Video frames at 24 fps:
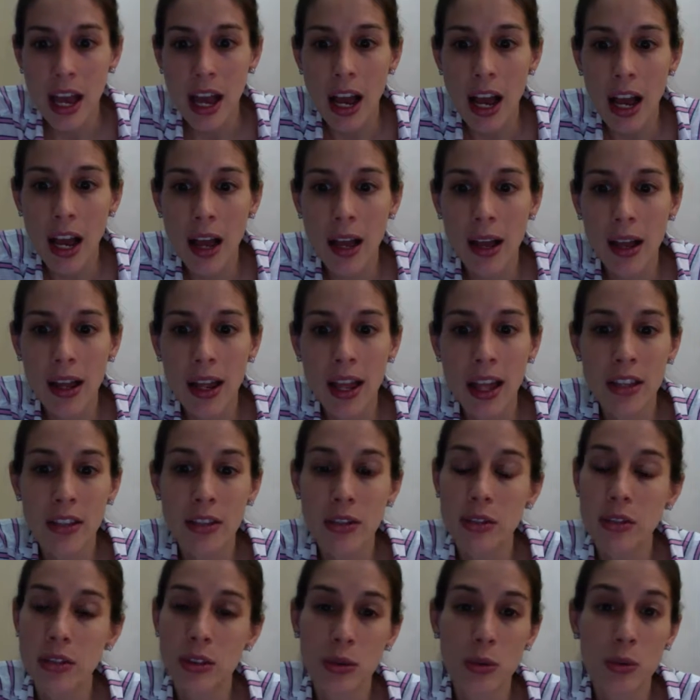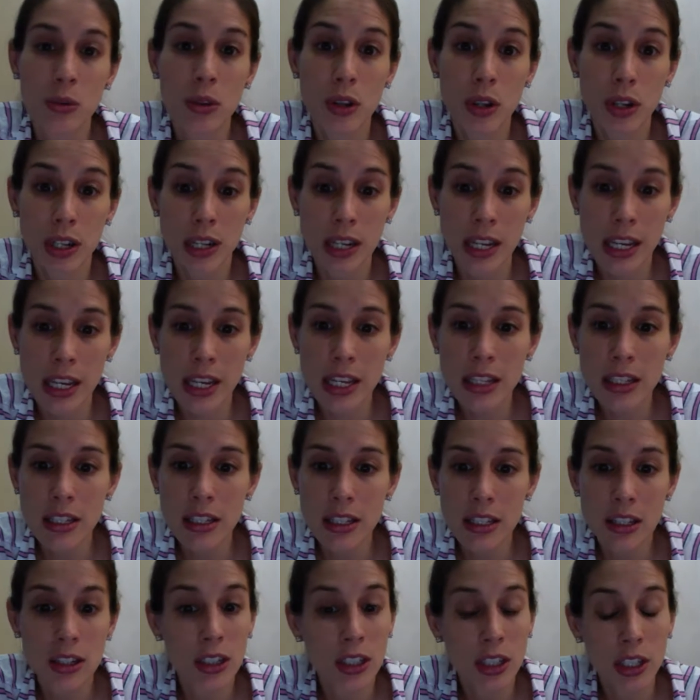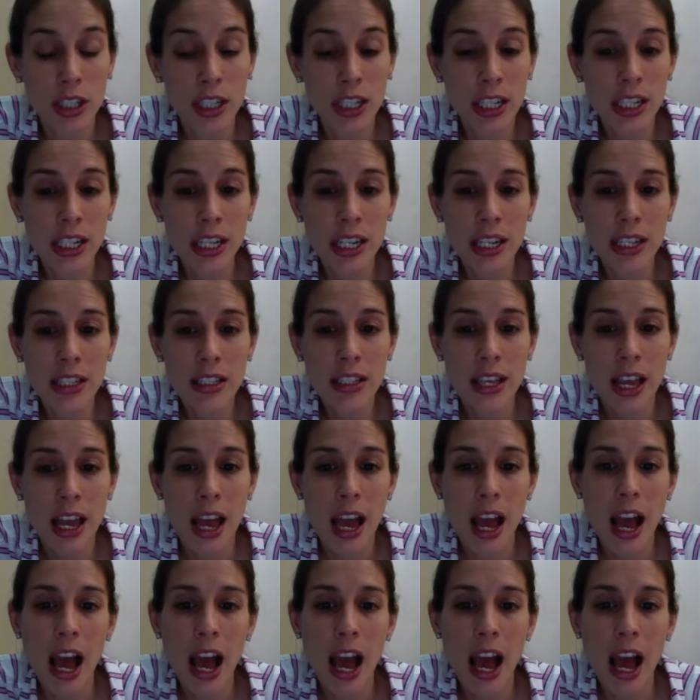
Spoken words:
and to suit their needs, their learning needs.